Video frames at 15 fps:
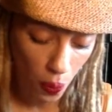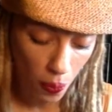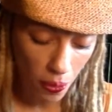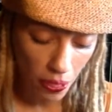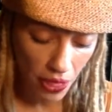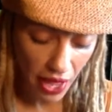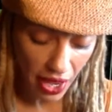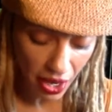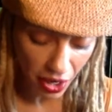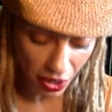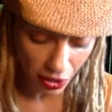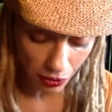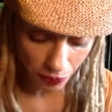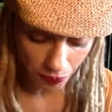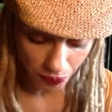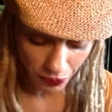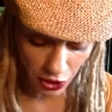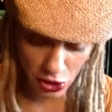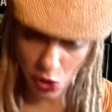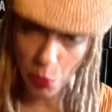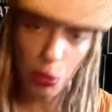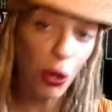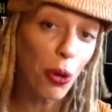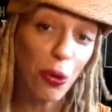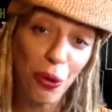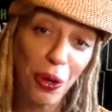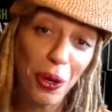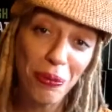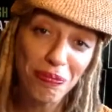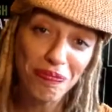There is a
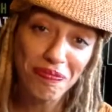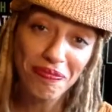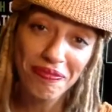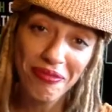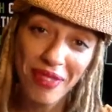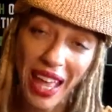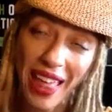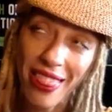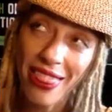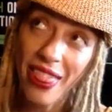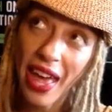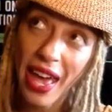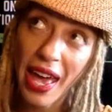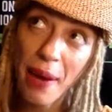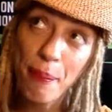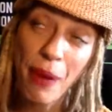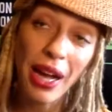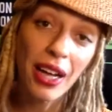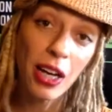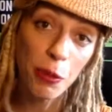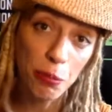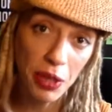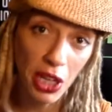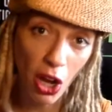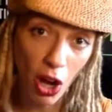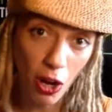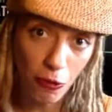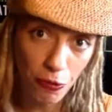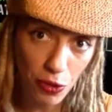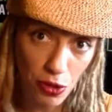program that my company
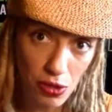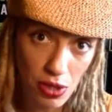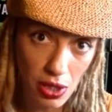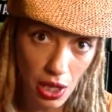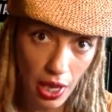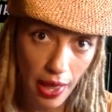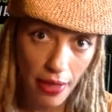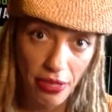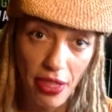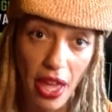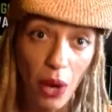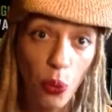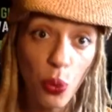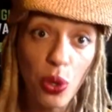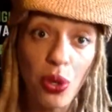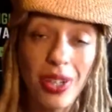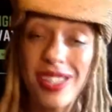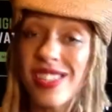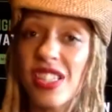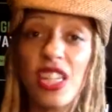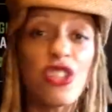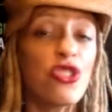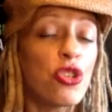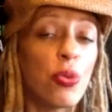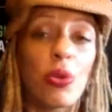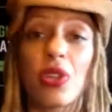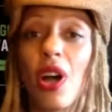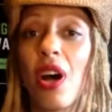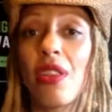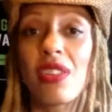offers that will assist you
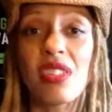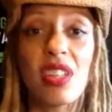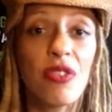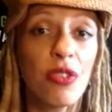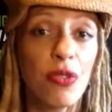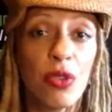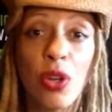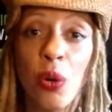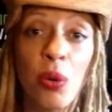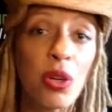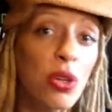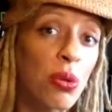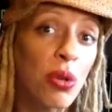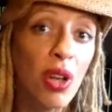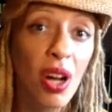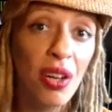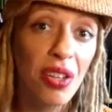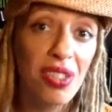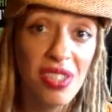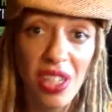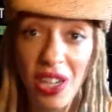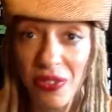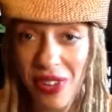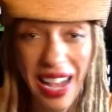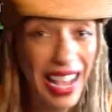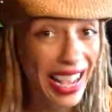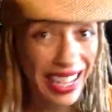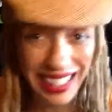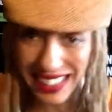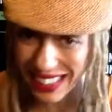with all this stuff. If you don't want to do it all yourself,
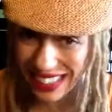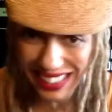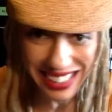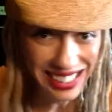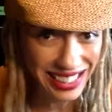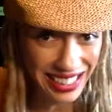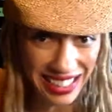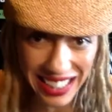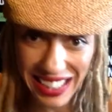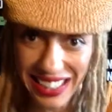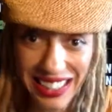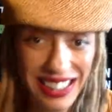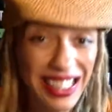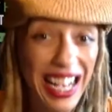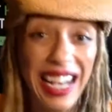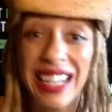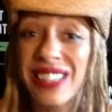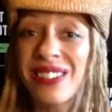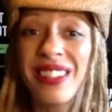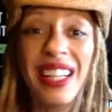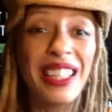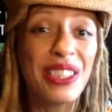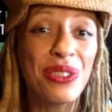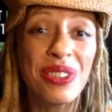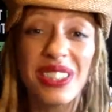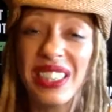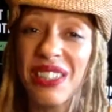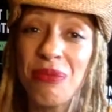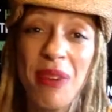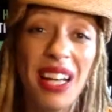I understand, because I don't like doing
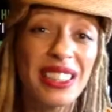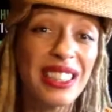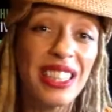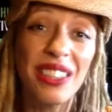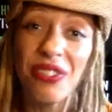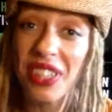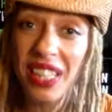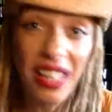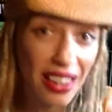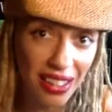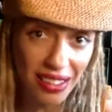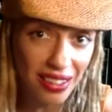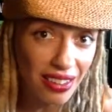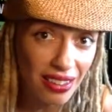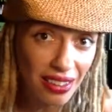stuff myself either.